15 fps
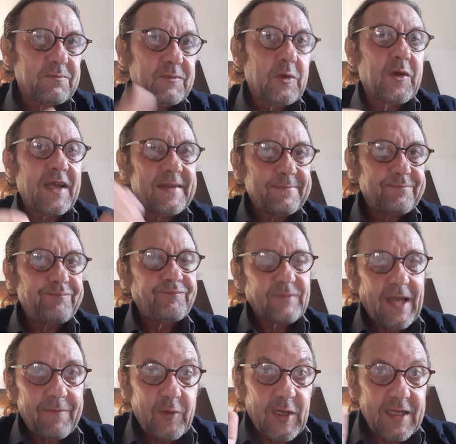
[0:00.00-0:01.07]
you can
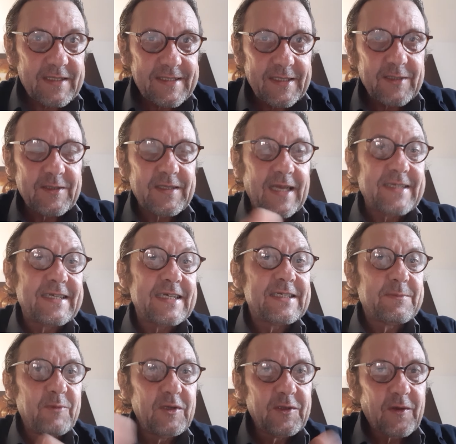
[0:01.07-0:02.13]
have an
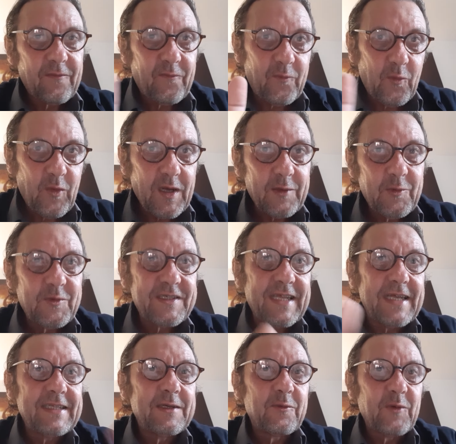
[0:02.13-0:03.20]
assessment of where you
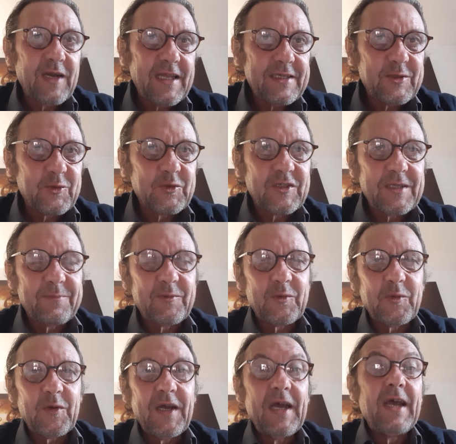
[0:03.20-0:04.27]
stand in relationship
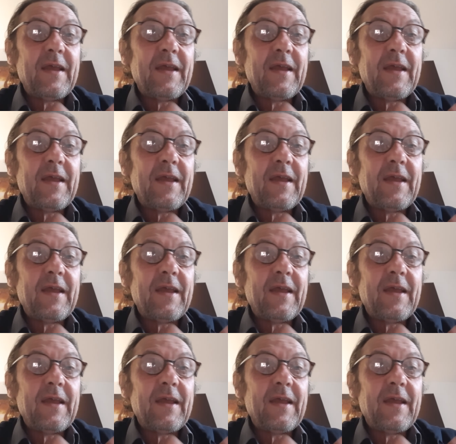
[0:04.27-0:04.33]
to.